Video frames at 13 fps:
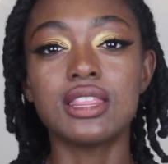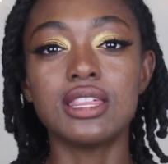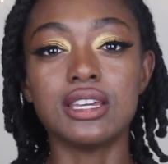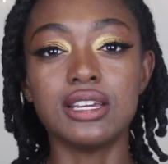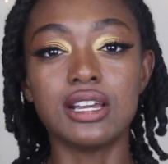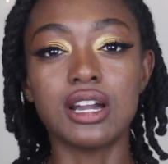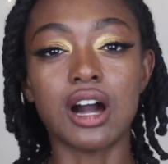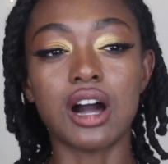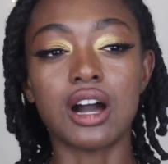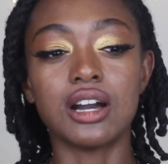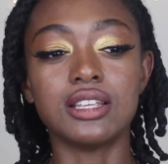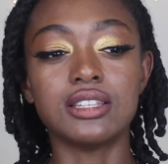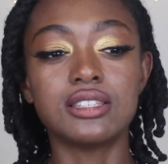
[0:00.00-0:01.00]
the
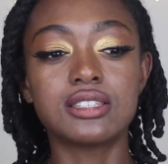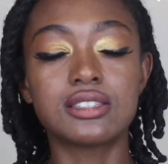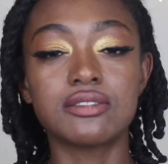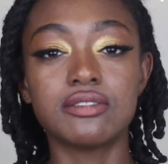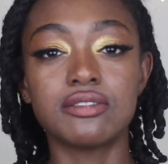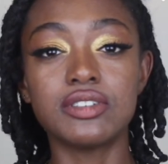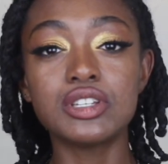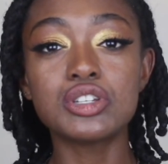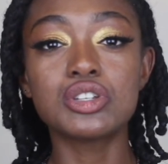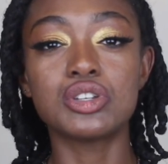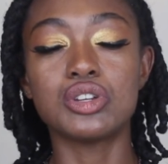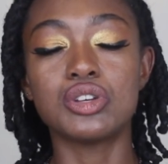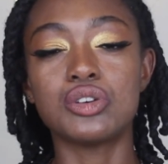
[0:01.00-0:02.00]
gods
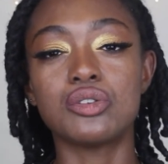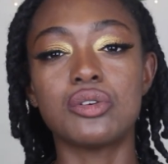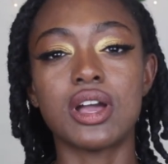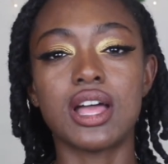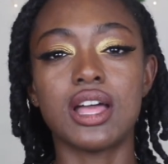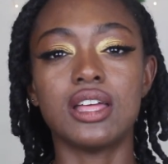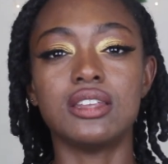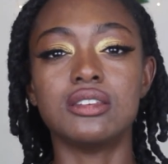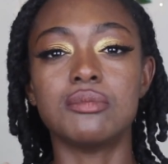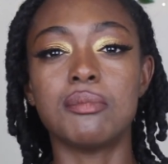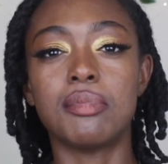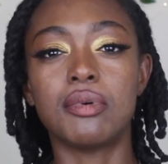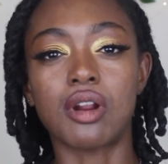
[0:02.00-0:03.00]
Vishnu
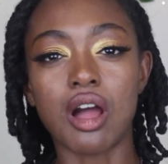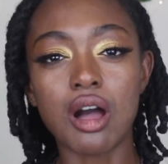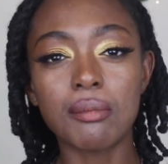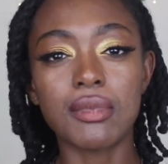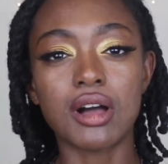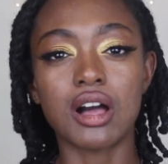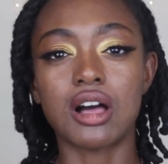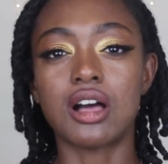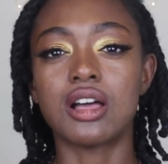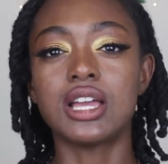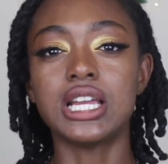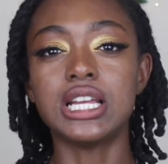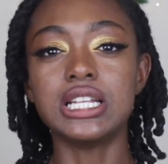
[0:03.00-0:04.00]
and Brahma